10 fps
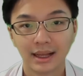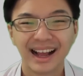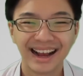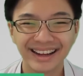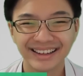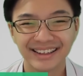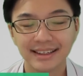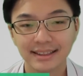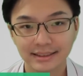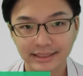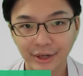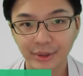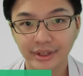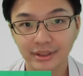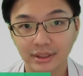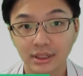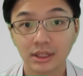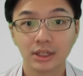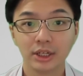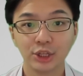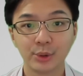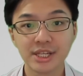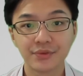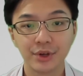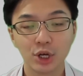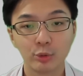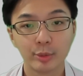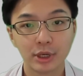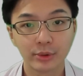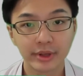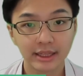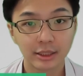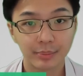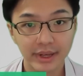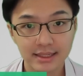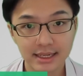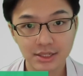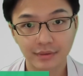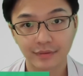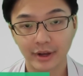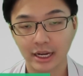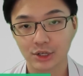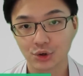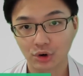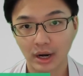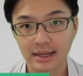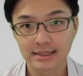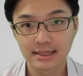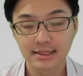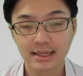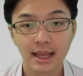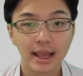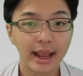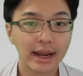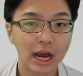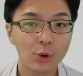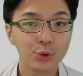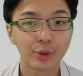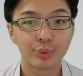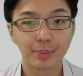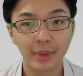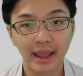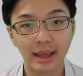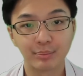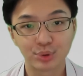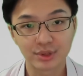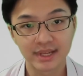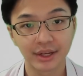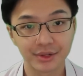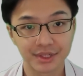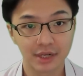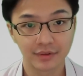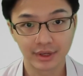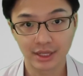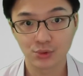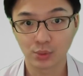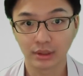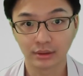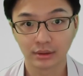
Hi, Daniel here. In today's video, we'll be looking at the basics of a financial crisis and how you can prepare and protect yourself against one.